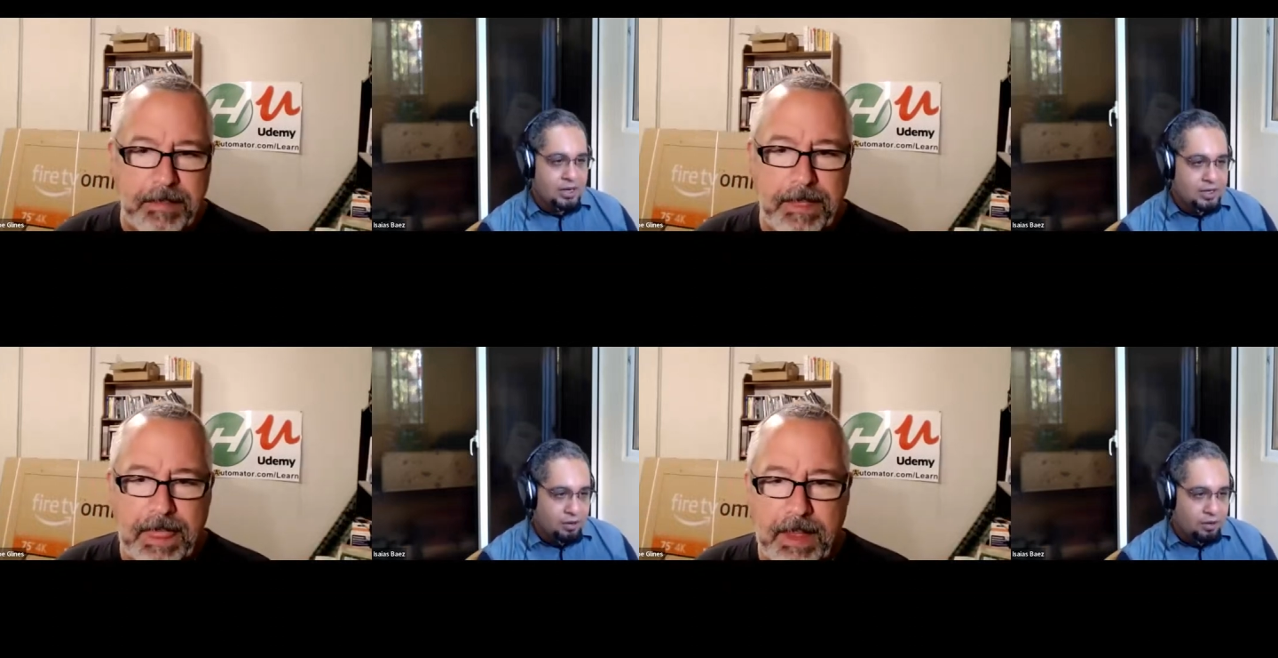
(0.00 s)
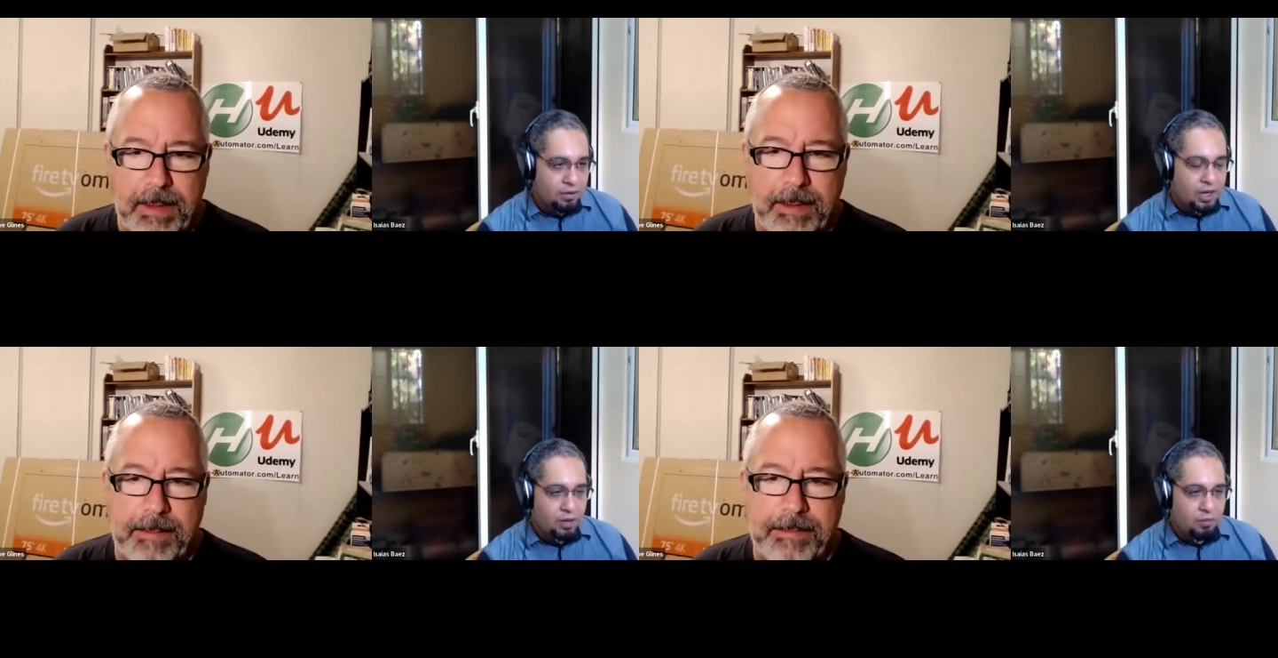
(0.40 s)

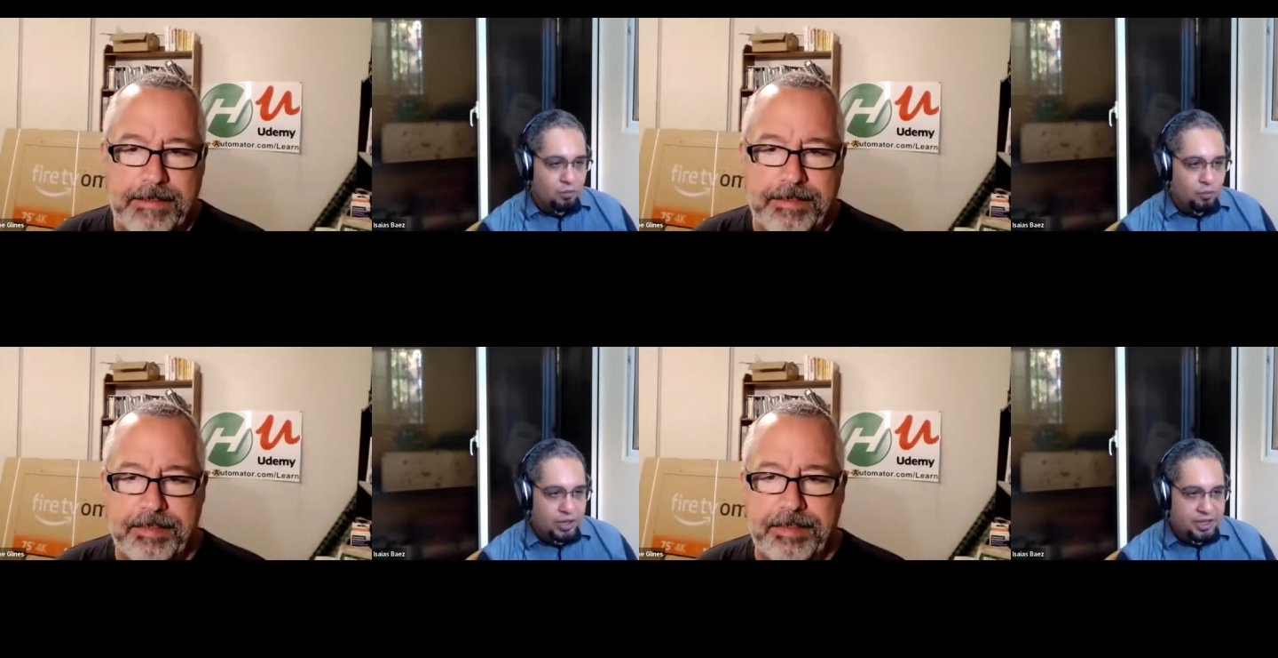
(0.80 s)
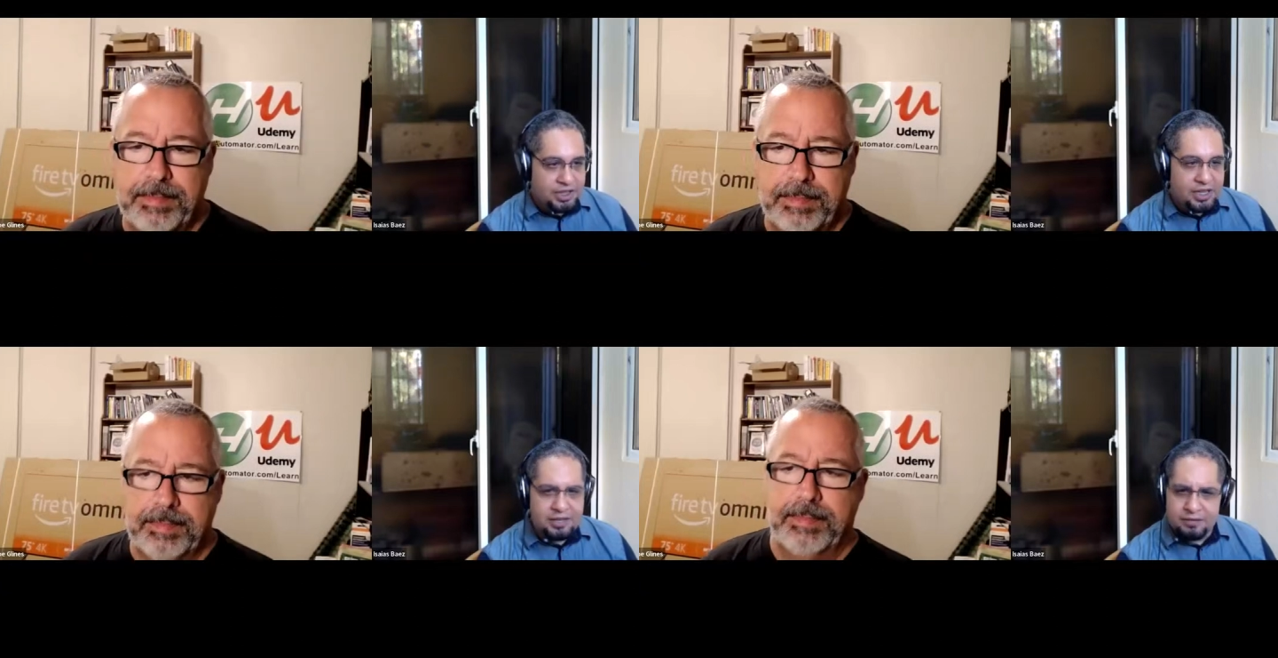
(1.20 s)
Speaker 1: Now, we
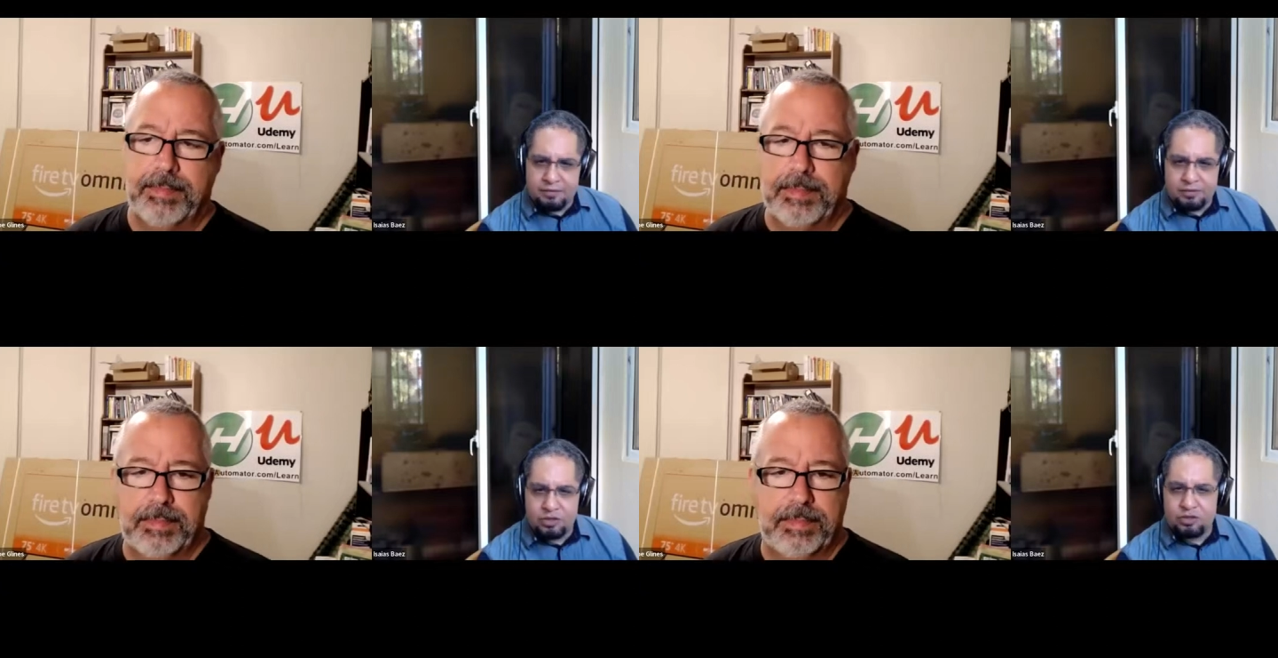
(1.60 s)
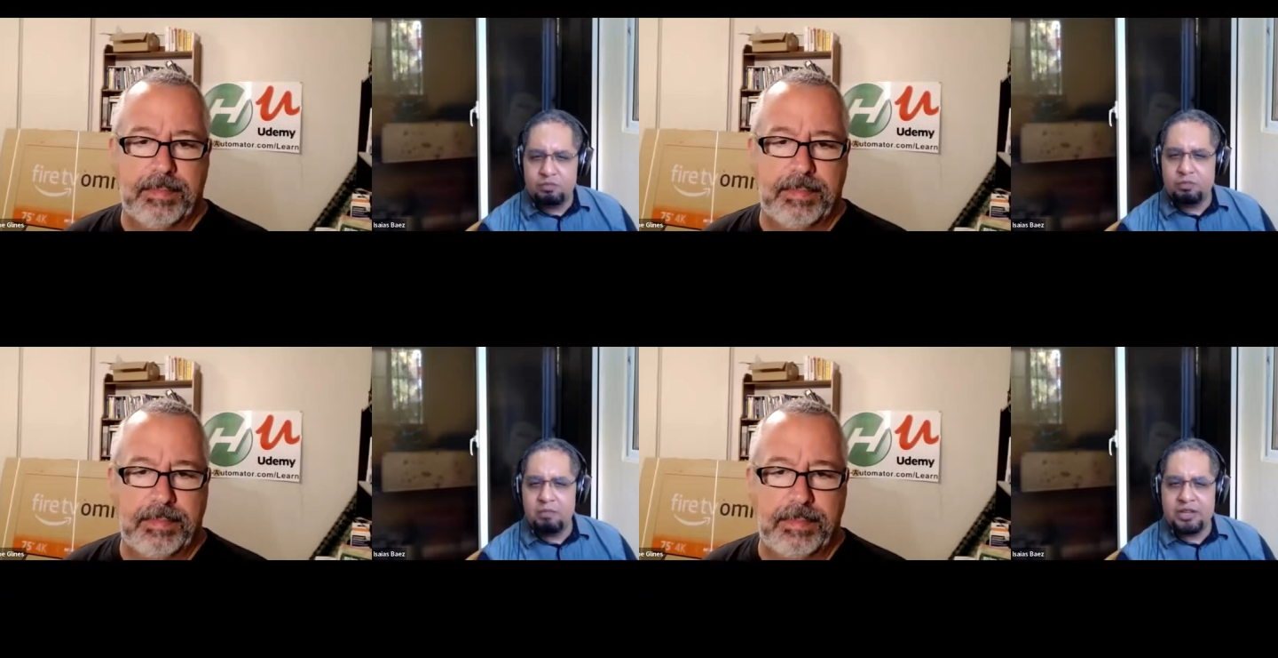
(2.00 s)
did
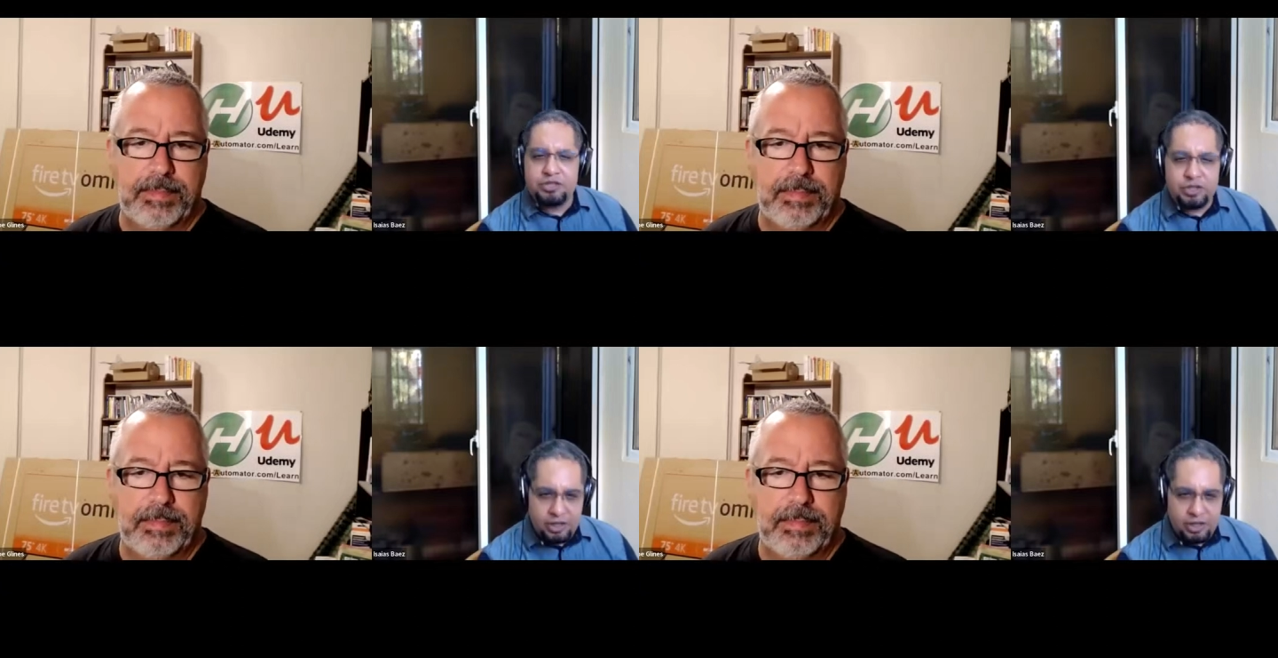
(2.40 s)
mention